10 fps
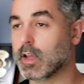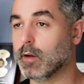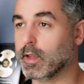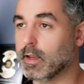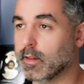
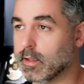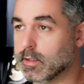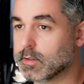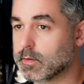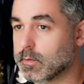getting
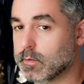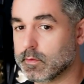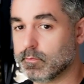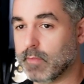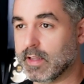these
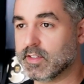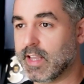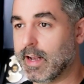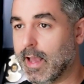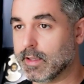
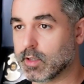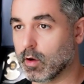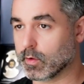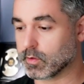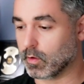insane SEO
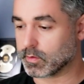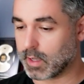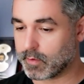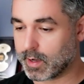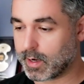results.
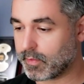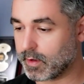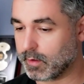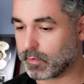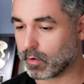I've cut out the
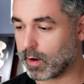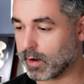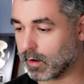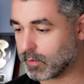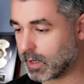need for a
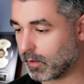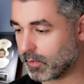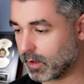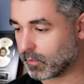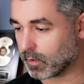writer. I've cut out the
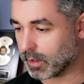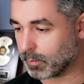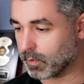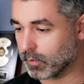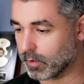need for a link
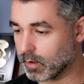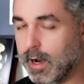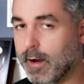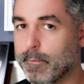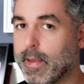builder.
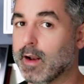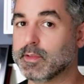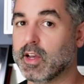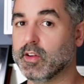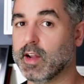Man, I'm
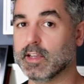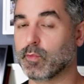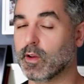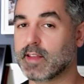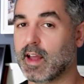telling you guys,
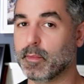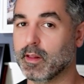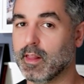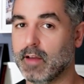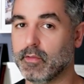what a time to be
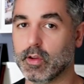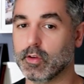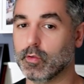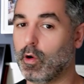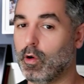alive. You can
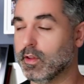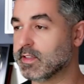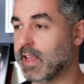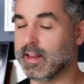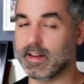do all
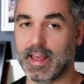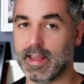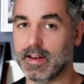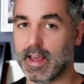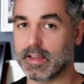this
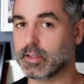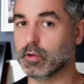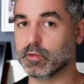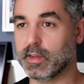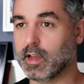end-to-end. SEO
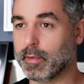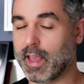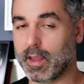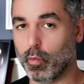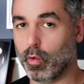is becoming
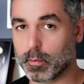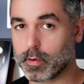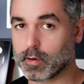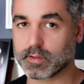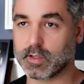a
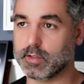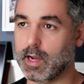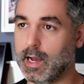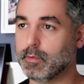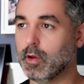one-person
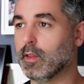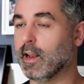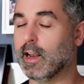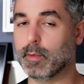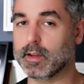job. Don't let
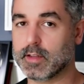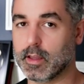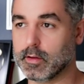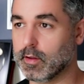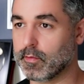anybody tell
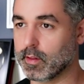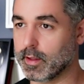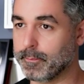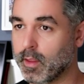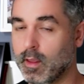you differently.
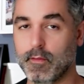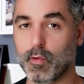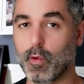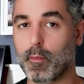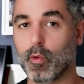If you
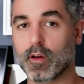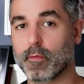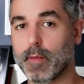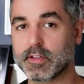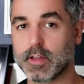want more
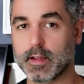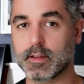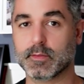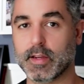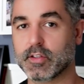information like
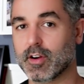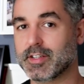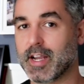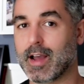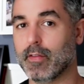this, make sure to check out the